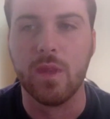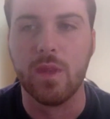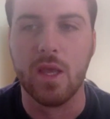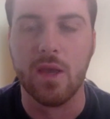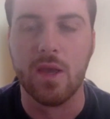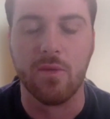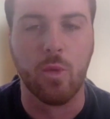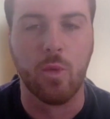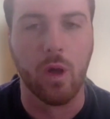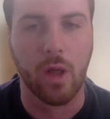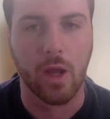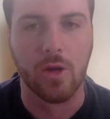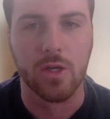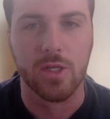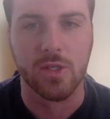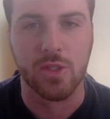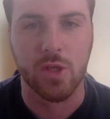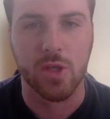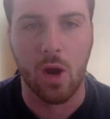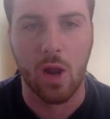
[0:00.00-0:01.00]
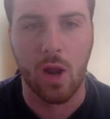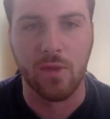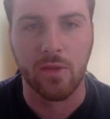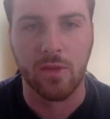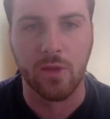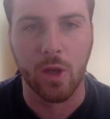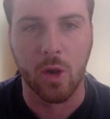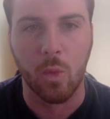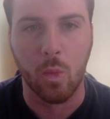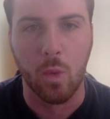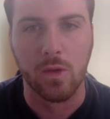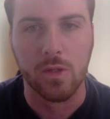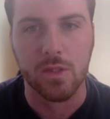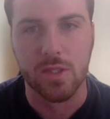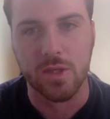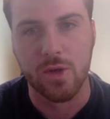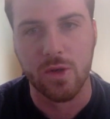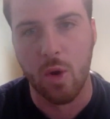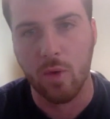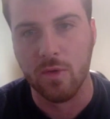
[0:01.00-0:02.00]
if Will Anderson's gone, I think they go
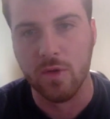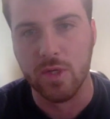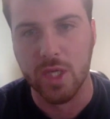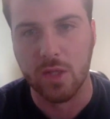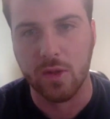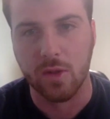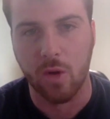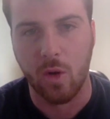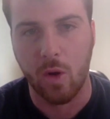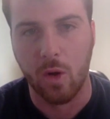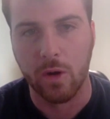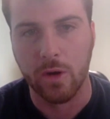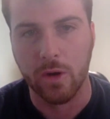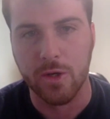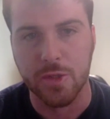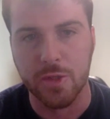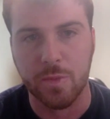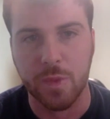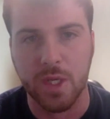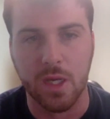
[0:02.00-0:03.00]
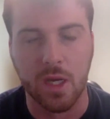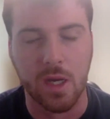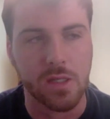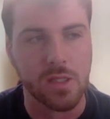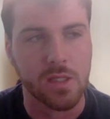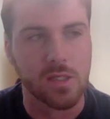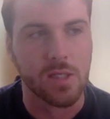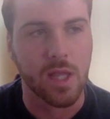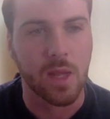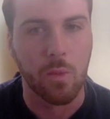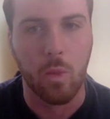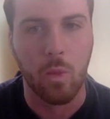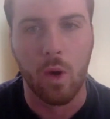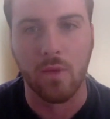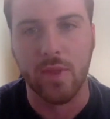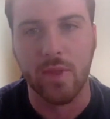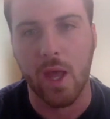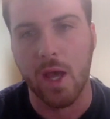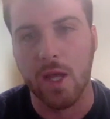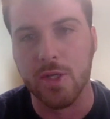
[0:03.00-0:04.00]
Wilson over Jalen Carter just because they
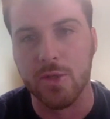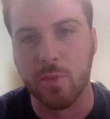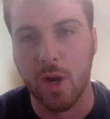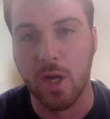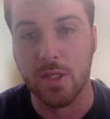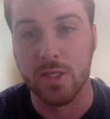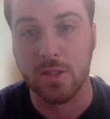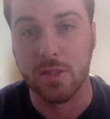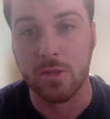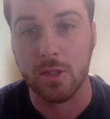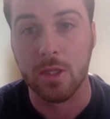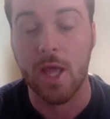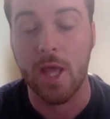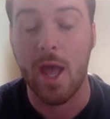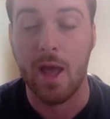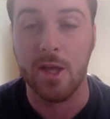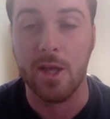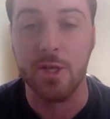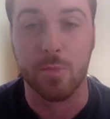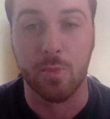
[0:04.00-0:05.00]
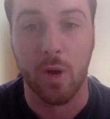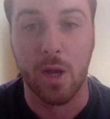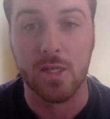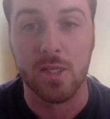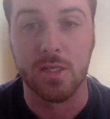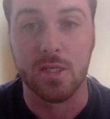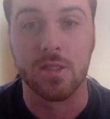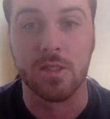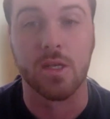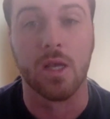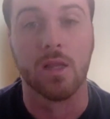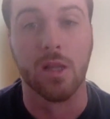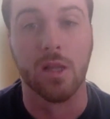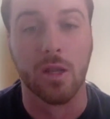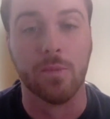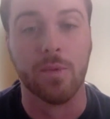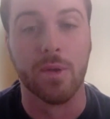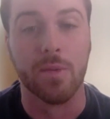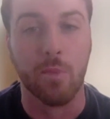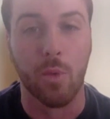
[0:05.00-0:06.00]
want the edge presence a
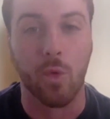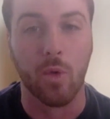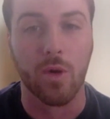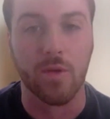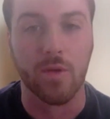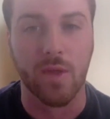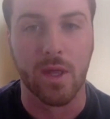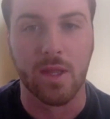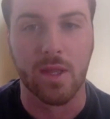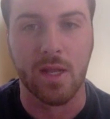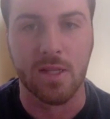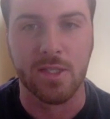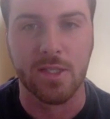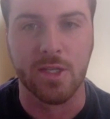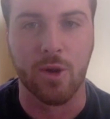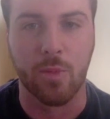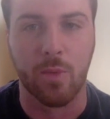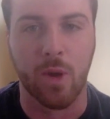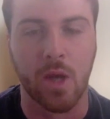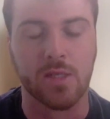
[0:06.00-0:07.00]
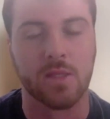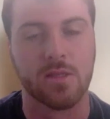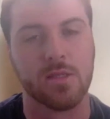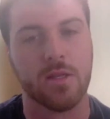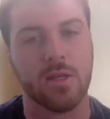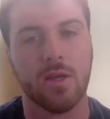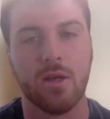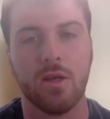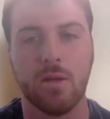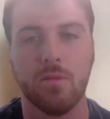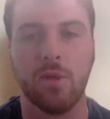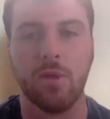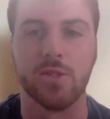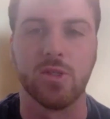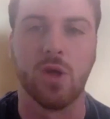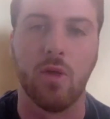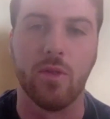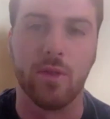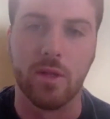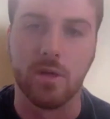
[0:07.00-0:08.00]
little bit more than the interior presence. Plus,
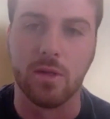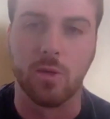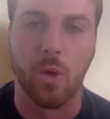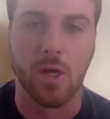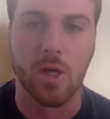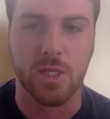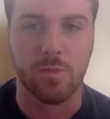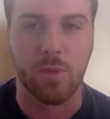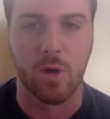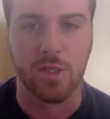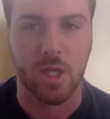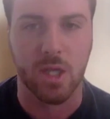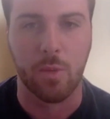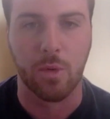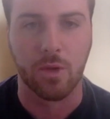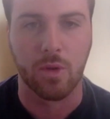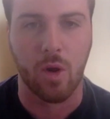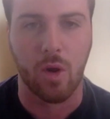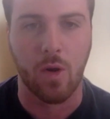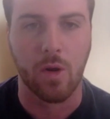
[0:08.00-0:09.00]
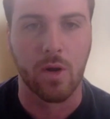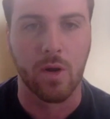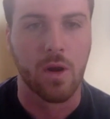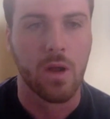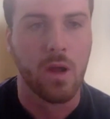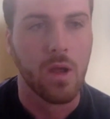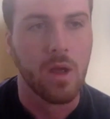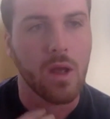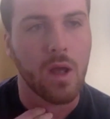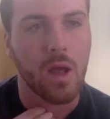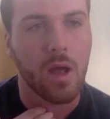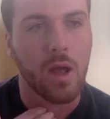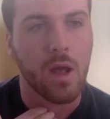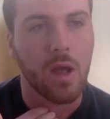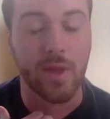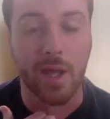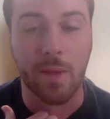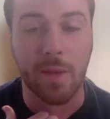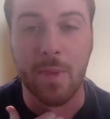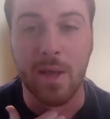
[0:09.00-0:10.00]
all the question marks come with Carter. I
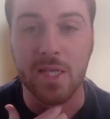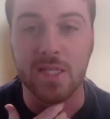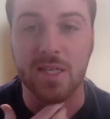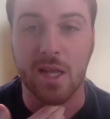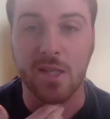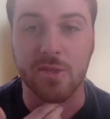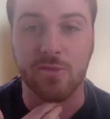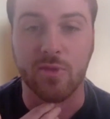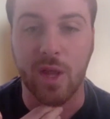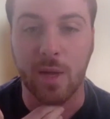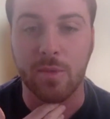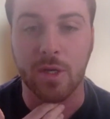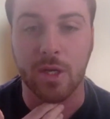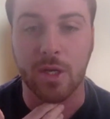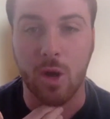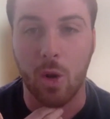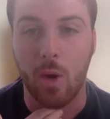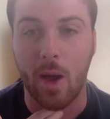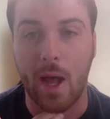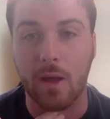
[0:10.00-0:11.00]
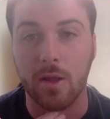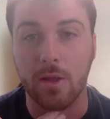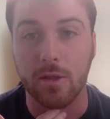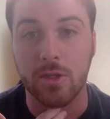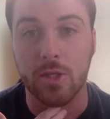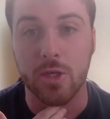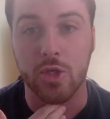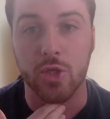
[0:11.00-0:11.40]
think it makes them to